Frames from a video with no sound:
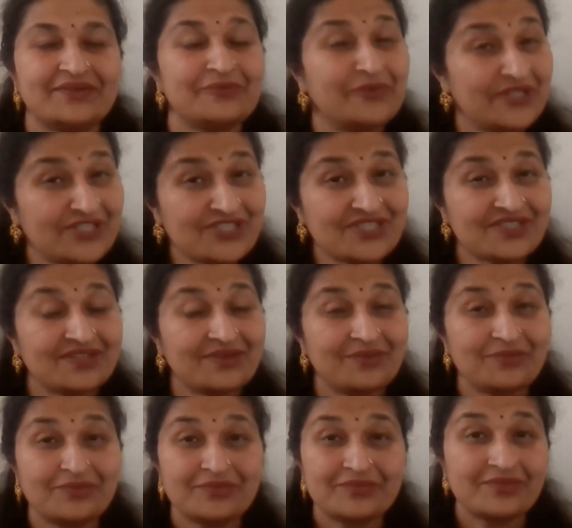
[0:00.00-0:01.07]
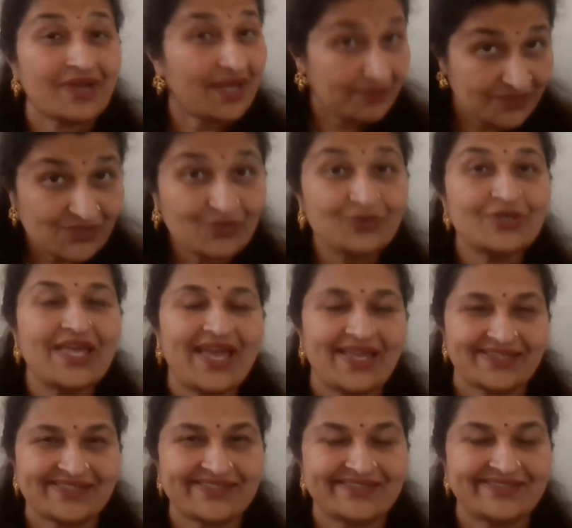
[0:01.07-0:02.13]
which I was good
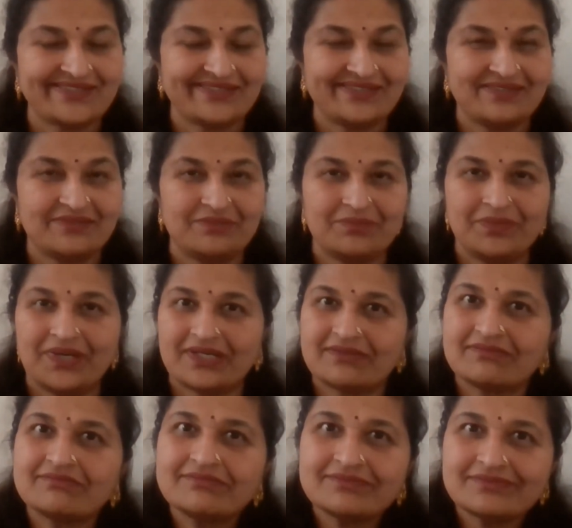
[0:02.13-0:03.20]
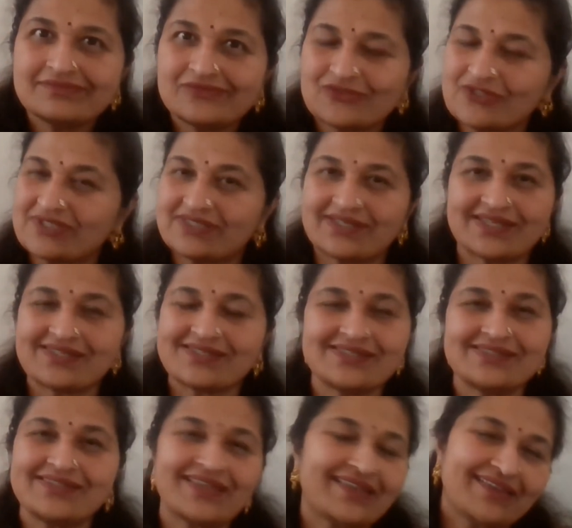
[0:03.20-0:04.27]
at, but was
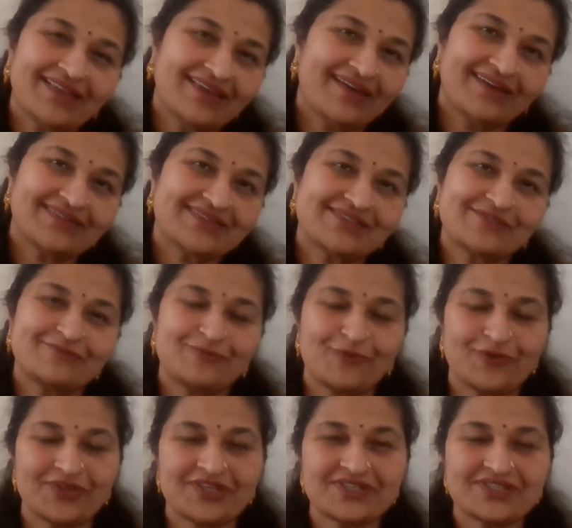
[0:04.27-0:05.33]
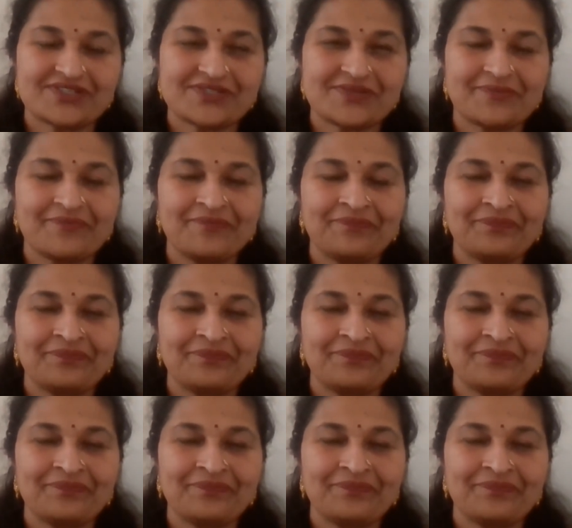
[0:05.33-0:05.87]
rusted in the last four years.